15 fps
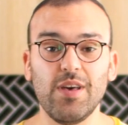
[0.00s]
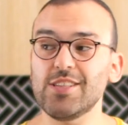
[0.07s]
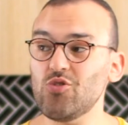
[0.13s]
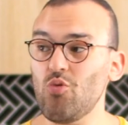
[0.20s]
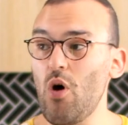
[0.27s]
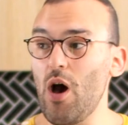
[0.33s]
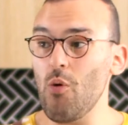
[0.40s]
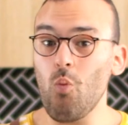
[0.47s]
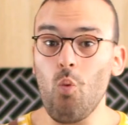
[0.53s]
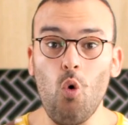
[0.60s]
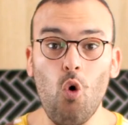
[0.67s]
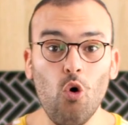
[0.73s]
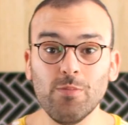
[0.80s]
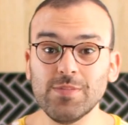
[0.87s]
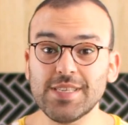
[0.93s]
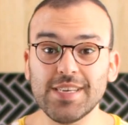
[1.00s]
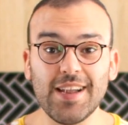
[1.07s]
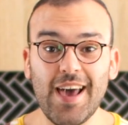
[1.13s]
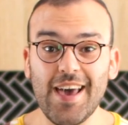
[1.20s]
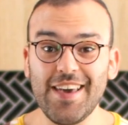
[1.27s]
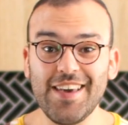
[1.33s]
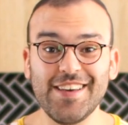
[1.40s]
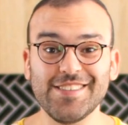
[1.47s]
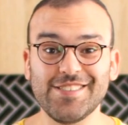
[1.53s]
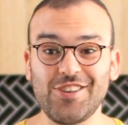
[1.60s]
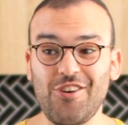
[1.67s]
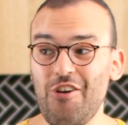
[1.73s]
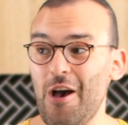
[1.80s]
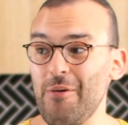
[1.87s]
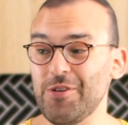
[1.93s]
It's quite warm today,
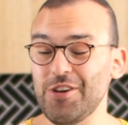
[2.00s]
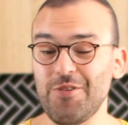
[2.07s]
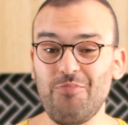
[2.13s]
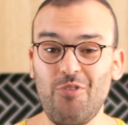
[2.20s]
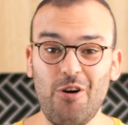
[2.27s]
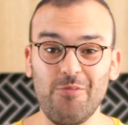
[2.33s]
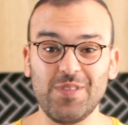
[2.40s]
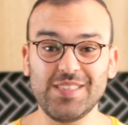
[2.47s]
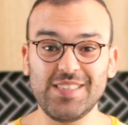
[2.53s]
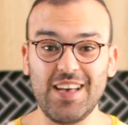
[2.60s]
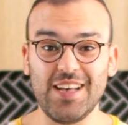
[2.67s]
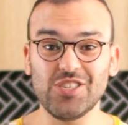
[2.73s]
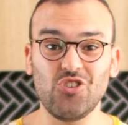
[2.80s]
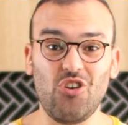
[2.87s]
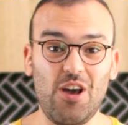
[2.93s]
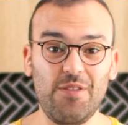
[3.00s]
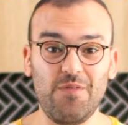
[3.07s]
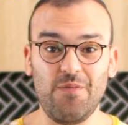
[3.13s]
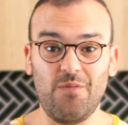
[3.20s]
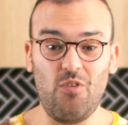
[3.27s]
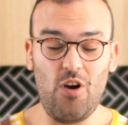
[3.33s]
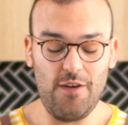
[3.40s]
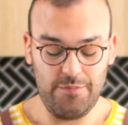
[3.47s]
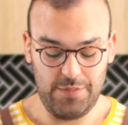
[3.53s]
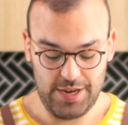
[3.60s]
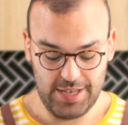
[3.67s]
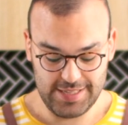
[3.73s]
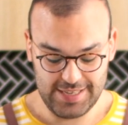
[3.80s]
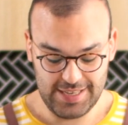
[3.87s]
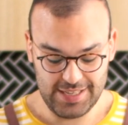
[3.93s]
so I'm gonna pop this outside for 5 minutes.